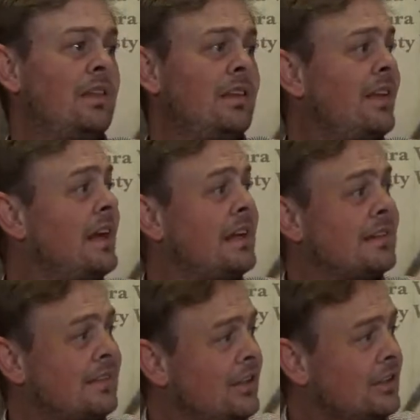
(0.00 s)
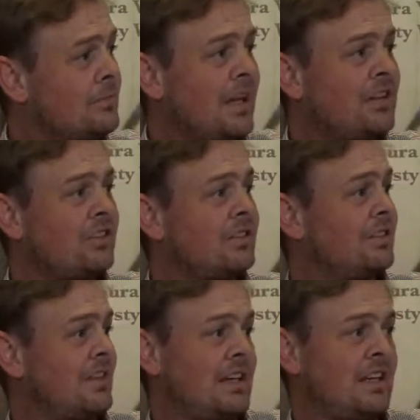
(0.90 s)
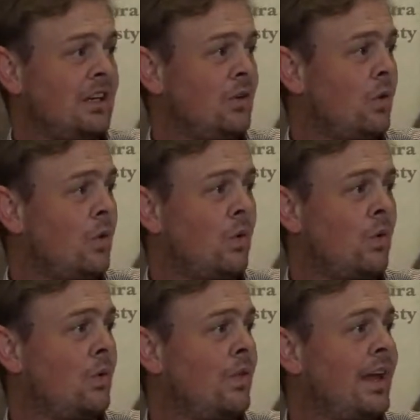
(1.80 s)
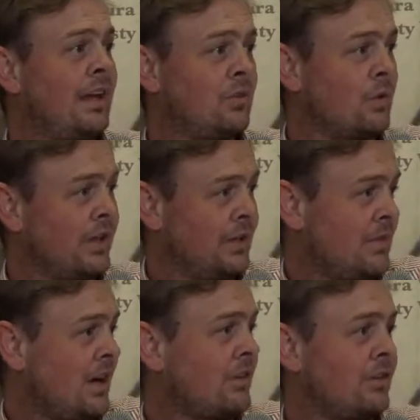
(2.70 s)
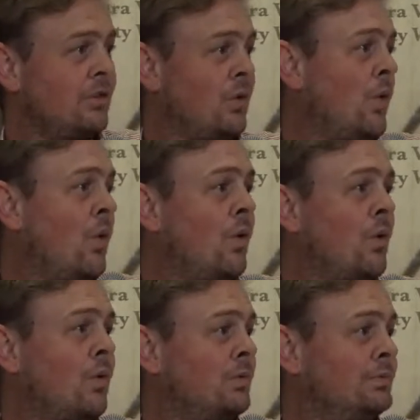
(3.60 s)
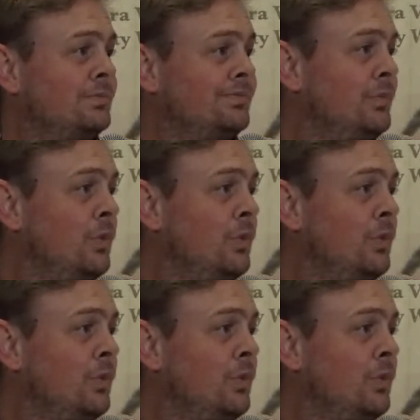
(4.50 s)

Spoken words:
whether they're sitting on the benches studying or they talking about it or